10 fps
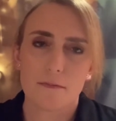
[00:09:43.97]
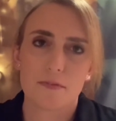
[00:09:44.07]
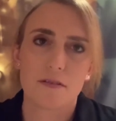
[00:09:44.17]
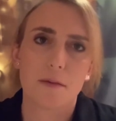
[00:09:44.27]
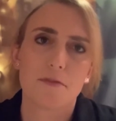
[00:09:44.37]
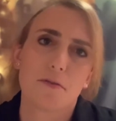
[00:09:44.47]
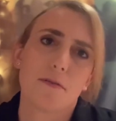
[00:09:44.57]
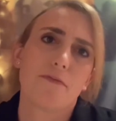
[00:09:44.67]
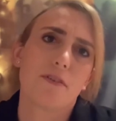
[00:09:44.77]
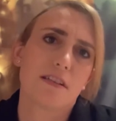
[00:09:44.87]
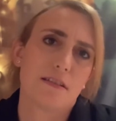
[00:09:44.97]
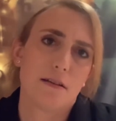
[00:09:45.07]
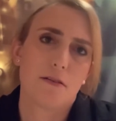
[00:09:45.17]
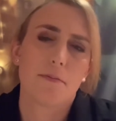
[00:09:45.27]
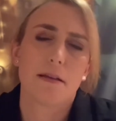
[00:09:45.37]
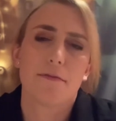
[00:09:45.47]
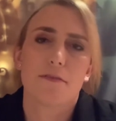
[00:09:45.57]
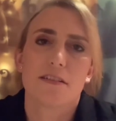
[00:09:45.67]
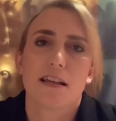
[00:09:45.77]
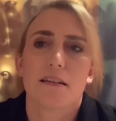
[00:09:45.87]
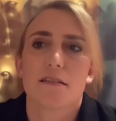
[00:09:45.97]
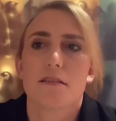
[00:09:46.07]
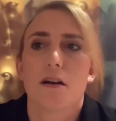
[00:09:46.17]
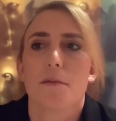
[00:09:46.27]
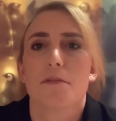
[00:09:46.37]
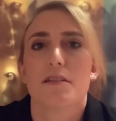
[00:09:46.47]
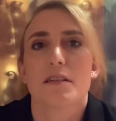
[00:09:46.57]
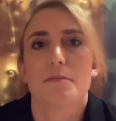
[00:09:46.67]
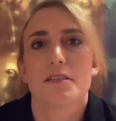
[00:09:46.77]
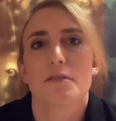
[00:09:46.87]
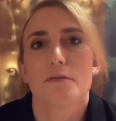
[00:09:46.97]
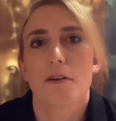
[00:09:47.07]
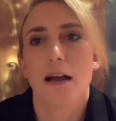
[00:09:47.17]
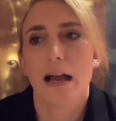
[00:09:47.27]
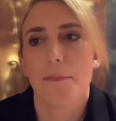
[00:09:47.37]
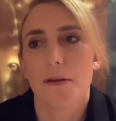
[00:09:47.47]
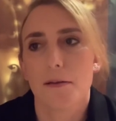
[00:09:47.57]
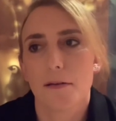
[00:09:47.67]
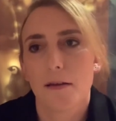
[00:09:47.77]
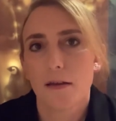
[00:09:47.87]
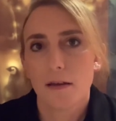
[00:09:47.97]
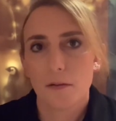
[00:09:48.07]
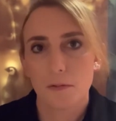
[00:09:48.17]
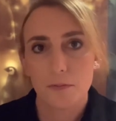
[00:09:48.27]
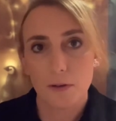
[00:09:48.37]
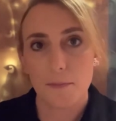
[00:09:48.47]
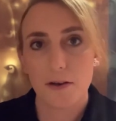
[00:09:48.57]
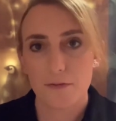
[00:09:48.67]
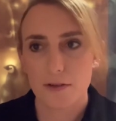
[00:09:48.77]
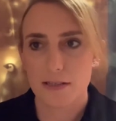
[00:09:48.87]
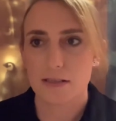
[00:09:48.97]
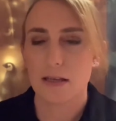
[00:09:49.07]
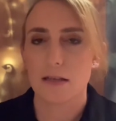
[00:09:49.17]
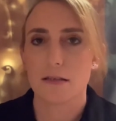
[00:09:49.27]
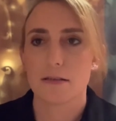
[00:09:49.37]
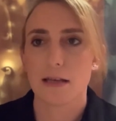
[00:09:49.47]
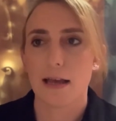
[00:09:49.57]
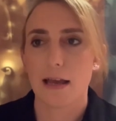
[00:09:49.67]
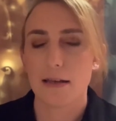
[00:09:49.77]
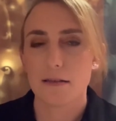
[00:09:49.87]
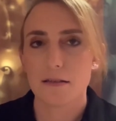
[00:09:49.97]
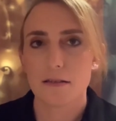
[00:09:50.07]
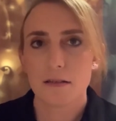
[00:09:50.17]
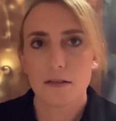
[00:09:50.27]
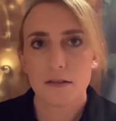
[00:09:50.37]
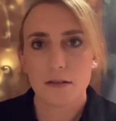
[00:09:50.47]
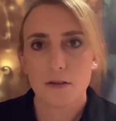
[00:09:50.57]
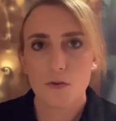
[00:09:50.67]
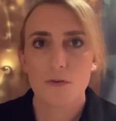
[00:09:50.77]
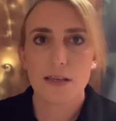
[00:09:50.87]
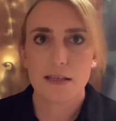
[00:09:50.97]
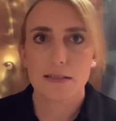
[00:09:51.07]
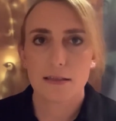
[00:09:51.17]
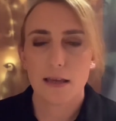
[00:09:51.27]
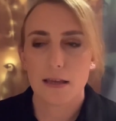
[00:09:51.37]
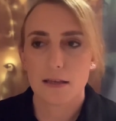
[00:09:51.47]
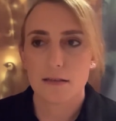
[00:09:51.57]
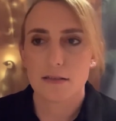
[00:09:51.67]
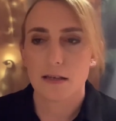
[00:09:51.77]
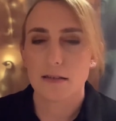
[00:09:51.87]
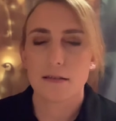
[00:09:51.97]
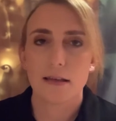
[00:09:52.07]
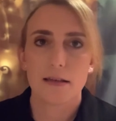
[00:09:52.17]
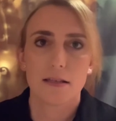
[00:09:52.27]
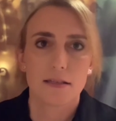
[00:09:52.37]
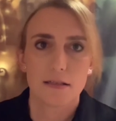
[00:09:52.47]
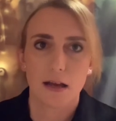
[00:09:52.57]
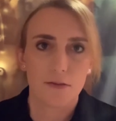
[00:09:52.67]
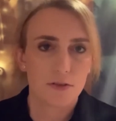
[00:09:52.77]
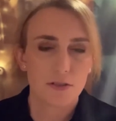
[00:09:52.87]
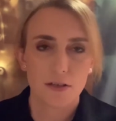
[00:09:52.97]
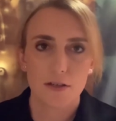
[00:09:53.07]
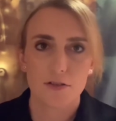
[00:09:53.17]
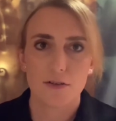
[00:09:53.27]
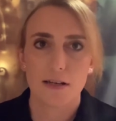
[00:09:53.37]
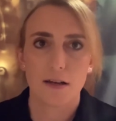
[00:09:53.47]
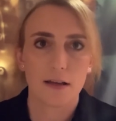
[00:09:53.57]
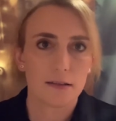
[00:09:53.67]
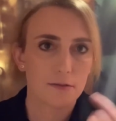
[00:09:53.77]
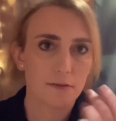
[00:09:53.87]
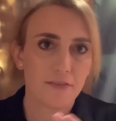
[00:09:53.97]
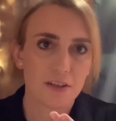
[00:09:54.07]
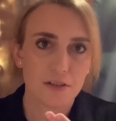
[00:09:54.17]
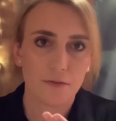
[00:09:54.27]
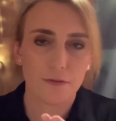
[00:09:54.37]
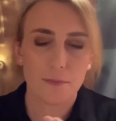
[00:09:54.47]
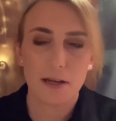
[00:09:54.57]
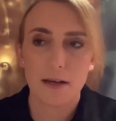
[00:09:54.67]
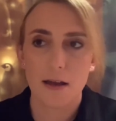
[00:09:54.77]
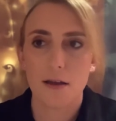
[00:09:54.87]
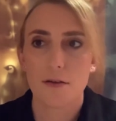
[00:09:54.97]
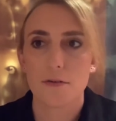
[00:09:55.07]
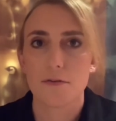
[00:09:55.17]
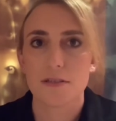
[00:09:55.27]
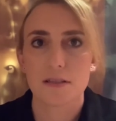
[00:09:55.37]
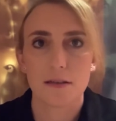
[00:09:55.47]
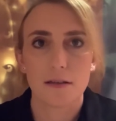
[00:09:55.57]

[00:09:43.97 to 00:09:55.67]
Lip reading: I'm doing voice therapy for a second time because I'm still not happy with where my voice is, and all these things. And there's other surgery like the revision for my nose that